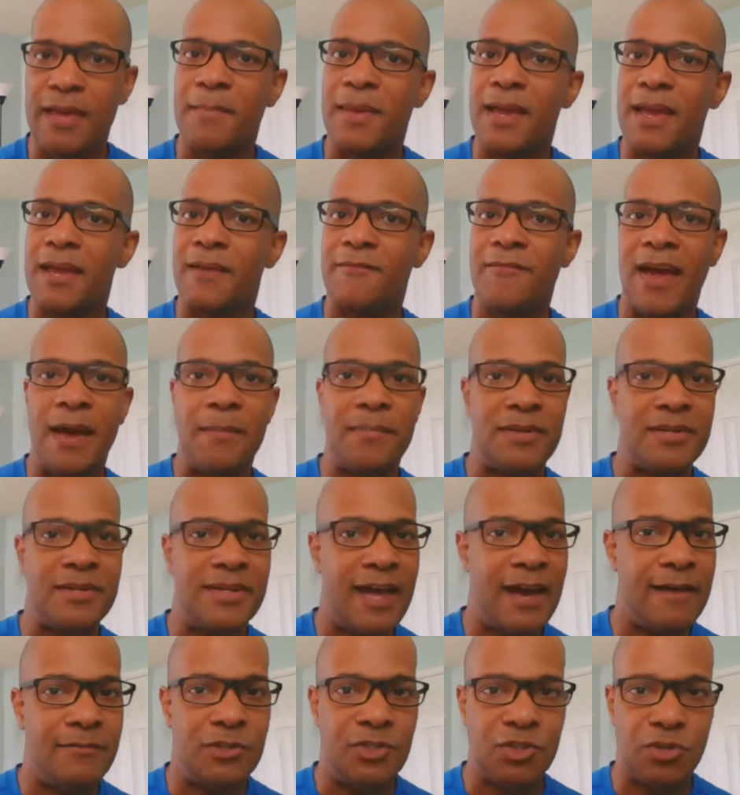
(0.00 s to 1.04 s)
They may have
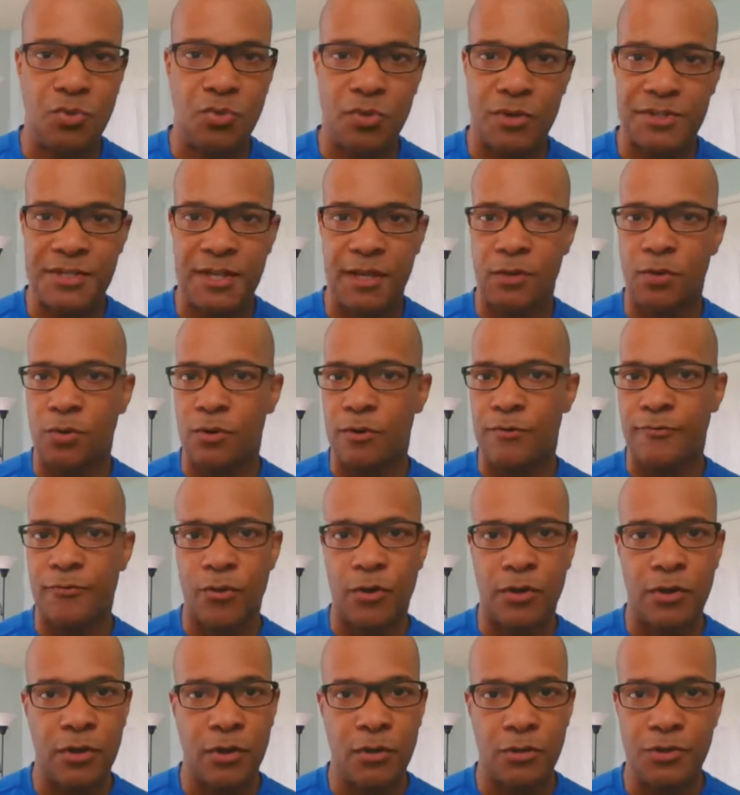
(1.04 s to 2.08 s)
happened to have a short sale or a
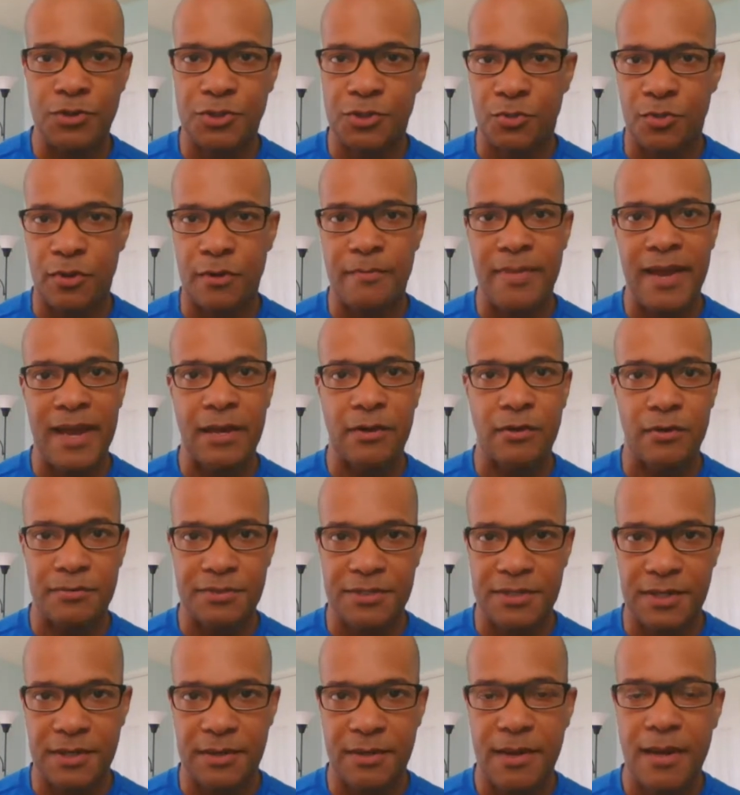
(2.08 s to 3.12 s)
foreclosure or a
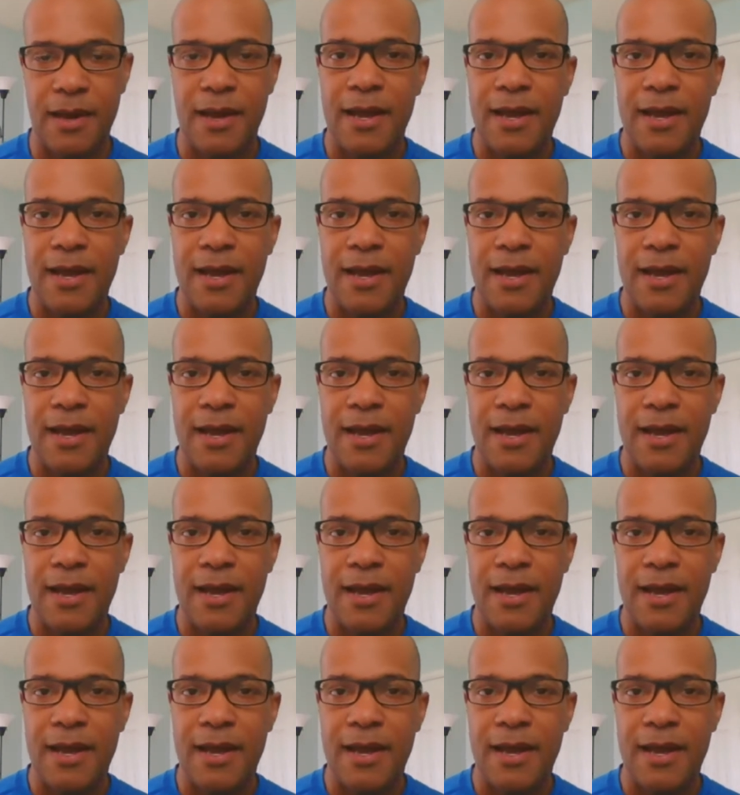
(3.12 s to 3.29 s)
bankruptcy